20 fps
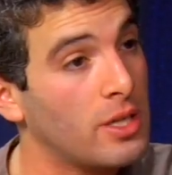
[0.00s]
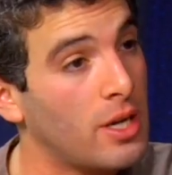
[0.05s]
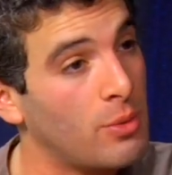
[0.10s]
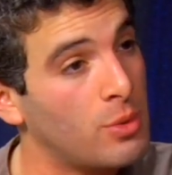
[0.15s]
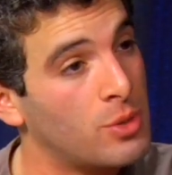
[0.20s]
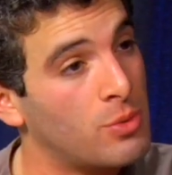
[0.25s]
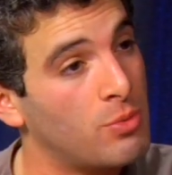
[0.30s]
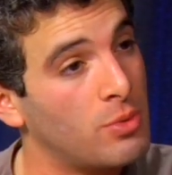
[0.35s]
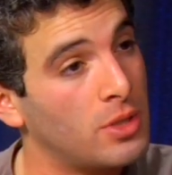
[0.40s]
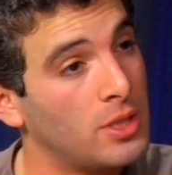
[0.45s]

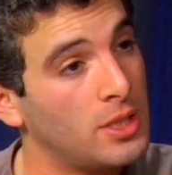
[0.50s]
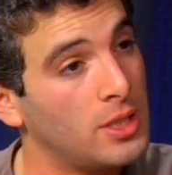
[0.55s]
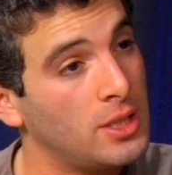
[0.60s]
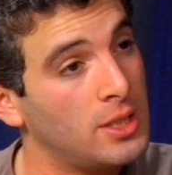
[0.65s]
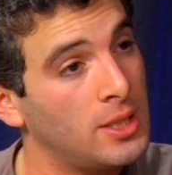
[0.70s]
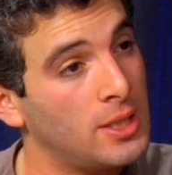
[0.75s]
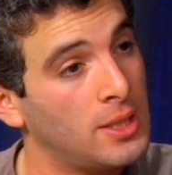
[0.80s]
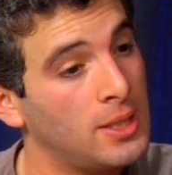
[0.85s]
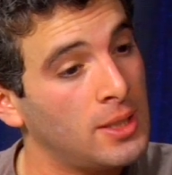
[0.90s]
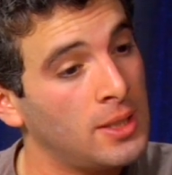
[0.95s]
was really
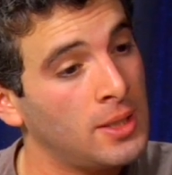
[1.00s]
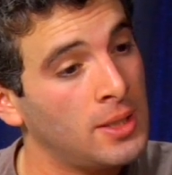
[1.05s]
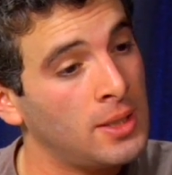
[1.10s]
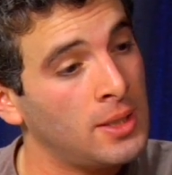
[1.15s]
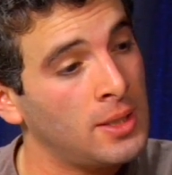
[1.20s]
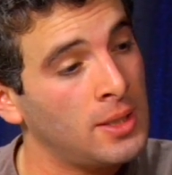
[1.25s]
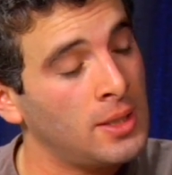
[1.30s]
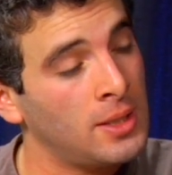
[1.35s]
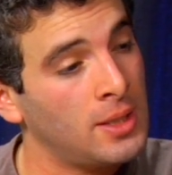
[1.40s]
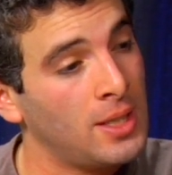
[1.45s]

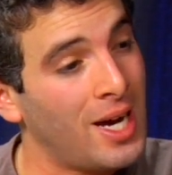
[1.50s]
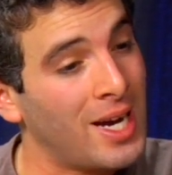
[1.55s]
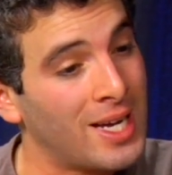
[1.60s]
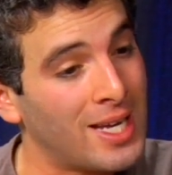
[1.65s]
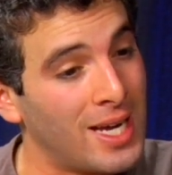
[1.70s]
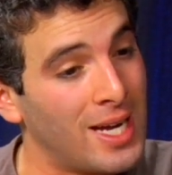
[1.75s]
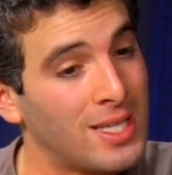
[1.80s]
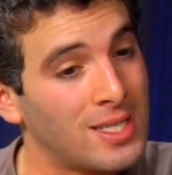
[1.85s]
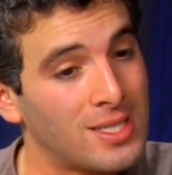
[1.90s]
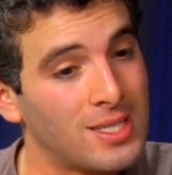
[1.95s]

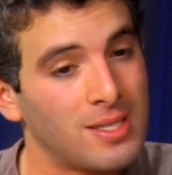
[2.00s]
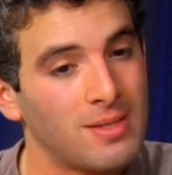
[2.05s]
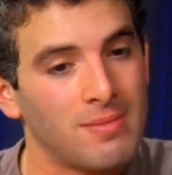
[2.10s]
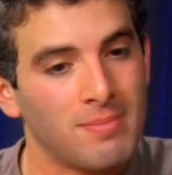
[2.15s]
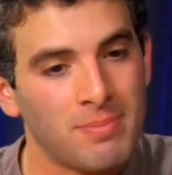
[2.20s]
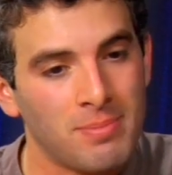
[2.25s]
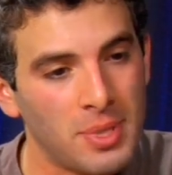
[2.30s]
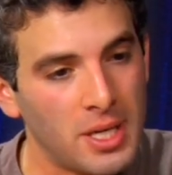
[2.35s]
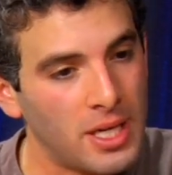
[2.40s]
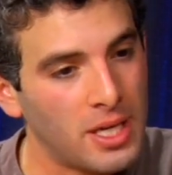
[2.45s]
against
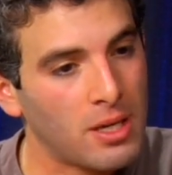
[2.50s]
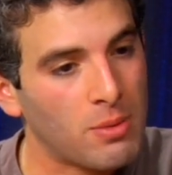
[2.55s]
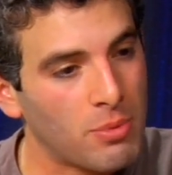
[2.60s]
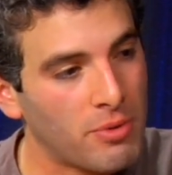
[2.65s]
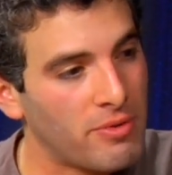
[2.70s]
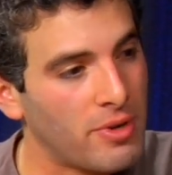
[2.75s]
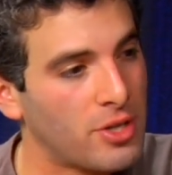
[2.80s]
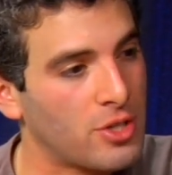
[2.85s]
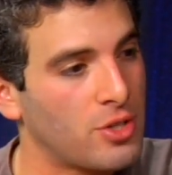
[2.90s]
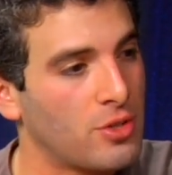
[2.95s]
being a
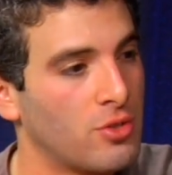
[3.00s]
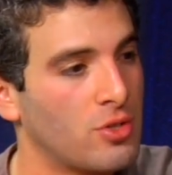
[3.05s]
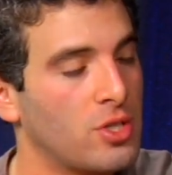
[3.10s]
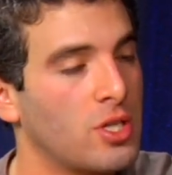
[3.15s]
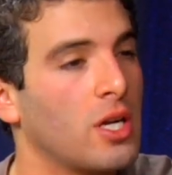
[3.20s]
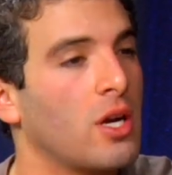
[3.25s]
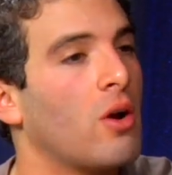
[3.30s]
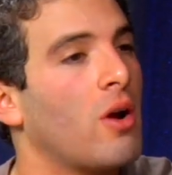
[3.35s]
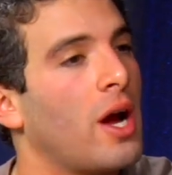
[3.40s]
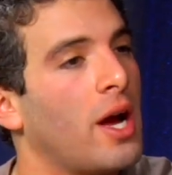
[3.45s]
professional
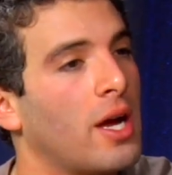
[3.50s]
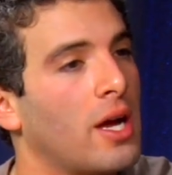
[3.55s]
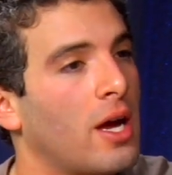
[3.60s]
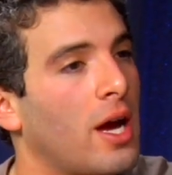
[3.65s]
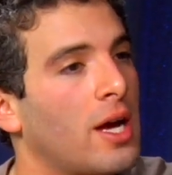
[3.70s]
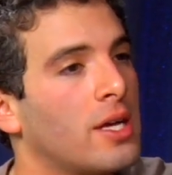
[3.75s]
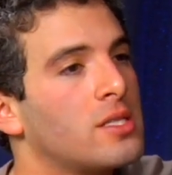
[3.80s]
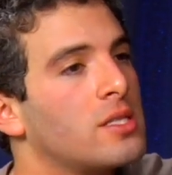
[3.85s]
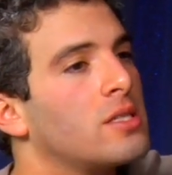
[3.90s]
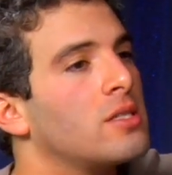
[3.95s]
singer.
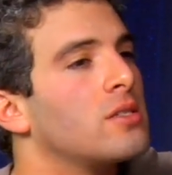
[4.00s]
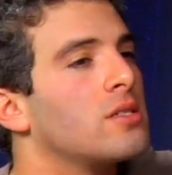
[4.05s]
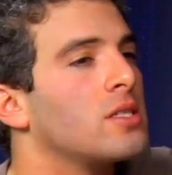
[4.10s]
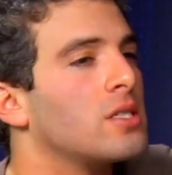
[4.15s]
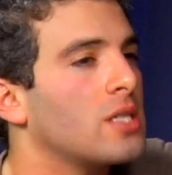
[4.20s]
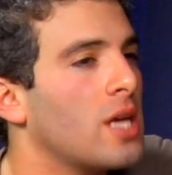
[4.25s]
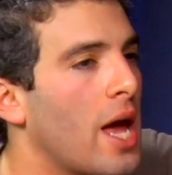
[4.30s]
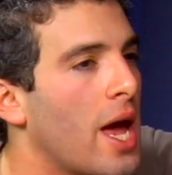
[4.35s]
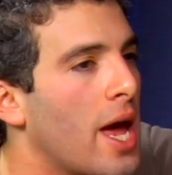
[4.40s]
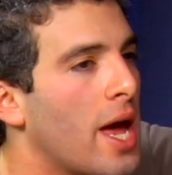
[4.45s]
I still
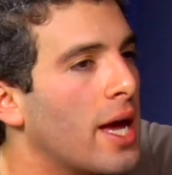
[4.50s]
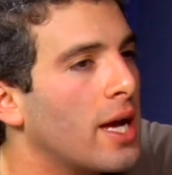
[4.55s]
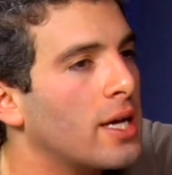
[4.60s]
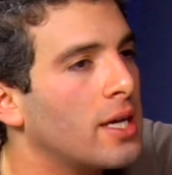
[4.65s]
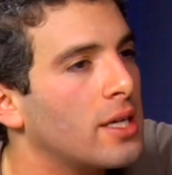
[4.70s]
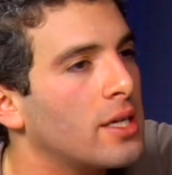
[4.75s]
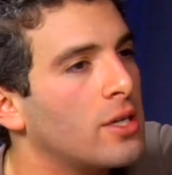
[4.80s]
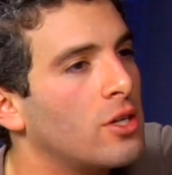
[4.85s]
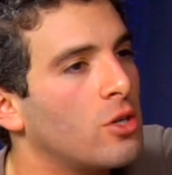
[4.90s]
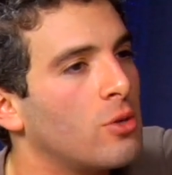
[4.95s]

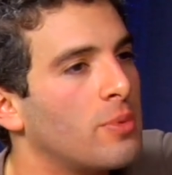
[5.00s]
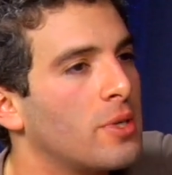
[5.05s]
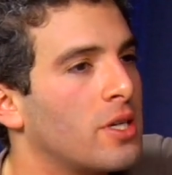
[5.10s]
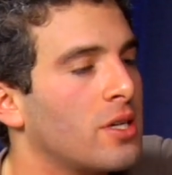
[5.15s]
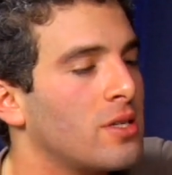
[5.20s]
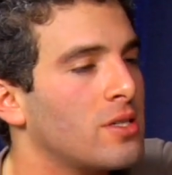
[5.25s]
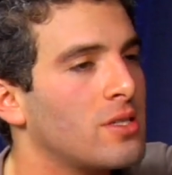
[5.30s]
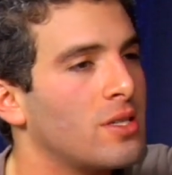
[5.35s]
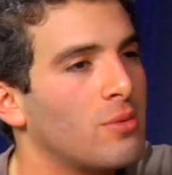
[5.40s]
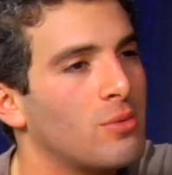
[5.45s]
sang, you know,
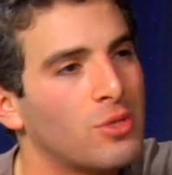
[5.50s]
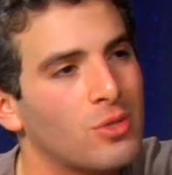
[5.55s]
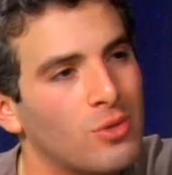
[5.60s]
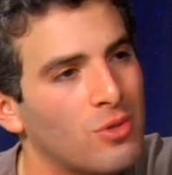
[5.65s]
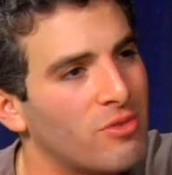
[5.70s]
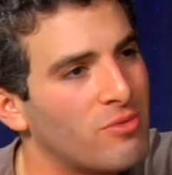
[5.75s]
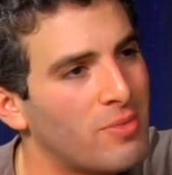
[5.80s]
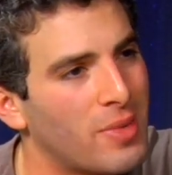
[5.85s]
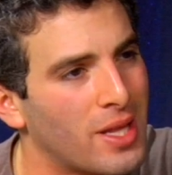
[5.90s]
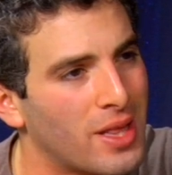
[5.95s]
because that was
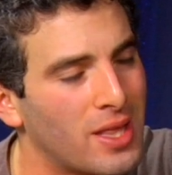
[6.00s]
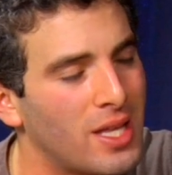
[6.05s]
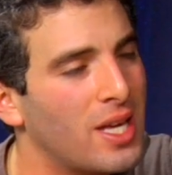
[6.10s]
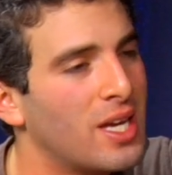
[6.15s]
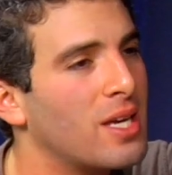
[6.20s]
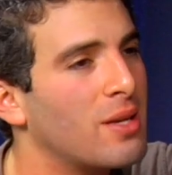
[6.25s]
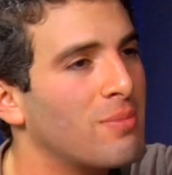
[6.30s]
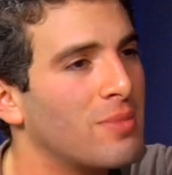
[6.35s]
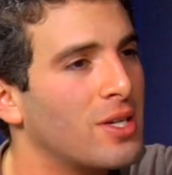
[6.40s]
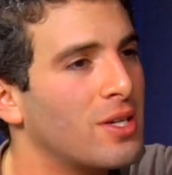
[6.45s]
sort of my
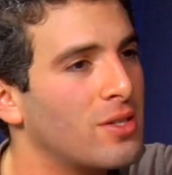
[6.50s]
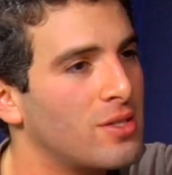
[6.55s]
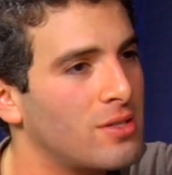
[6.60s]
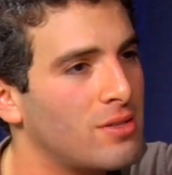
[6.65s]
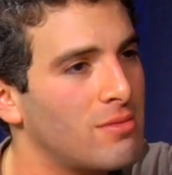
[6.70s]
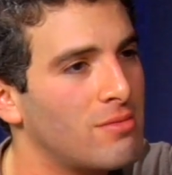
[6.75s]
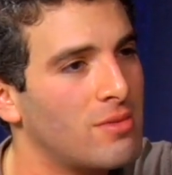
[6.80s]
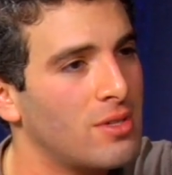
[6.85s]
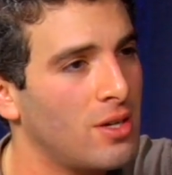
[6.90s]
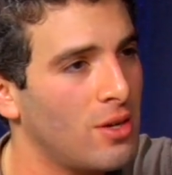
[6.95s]
thing, and
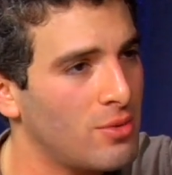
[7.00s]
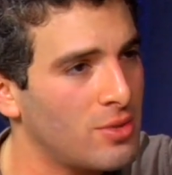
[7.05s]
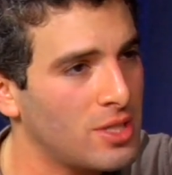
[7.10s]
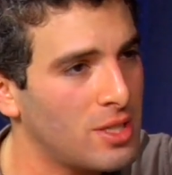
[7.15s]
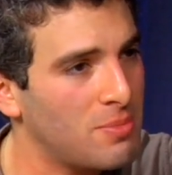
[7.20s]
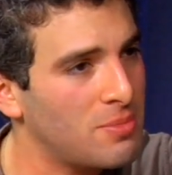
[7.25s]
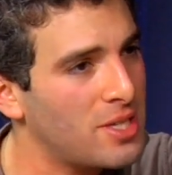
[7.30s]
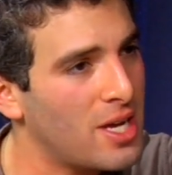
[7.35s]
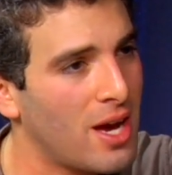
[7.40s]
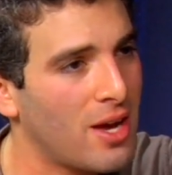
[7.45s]
because, you know,
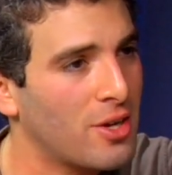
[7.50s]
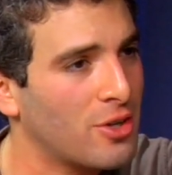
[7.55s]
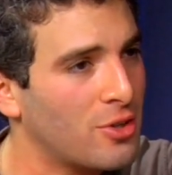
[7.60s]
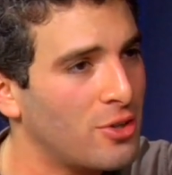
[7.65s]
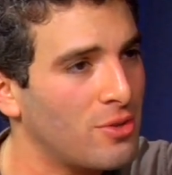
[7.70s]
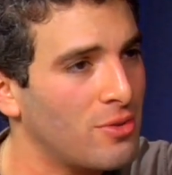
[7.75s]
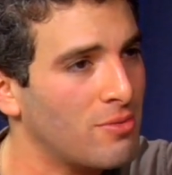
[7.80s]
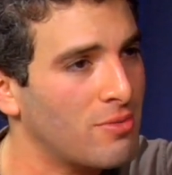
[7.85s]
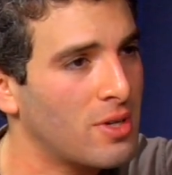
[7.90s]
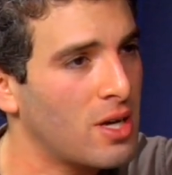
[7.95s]
deep down I
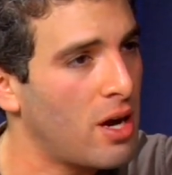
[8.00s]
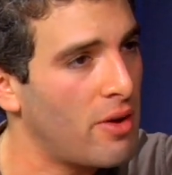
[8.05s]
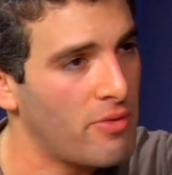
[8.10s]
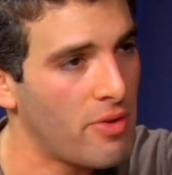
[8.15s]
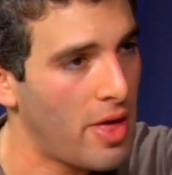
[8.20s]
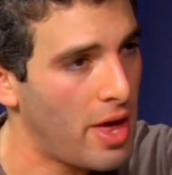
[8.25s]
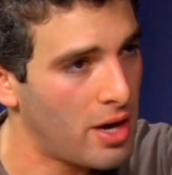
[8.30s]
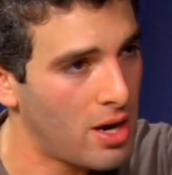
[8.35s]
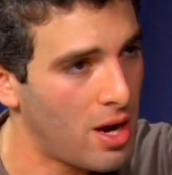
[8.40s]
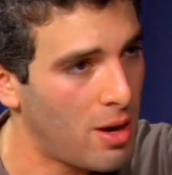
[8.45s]
couldn't cover
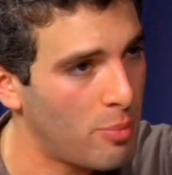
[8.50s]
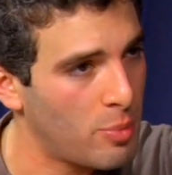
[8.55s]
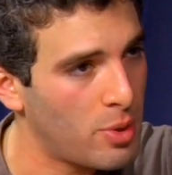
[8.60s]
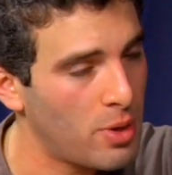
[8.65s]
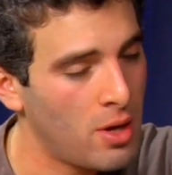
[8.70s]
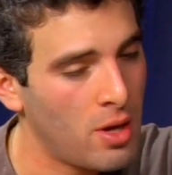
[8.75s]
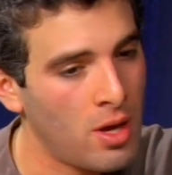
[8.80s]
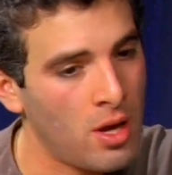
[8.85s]
that up.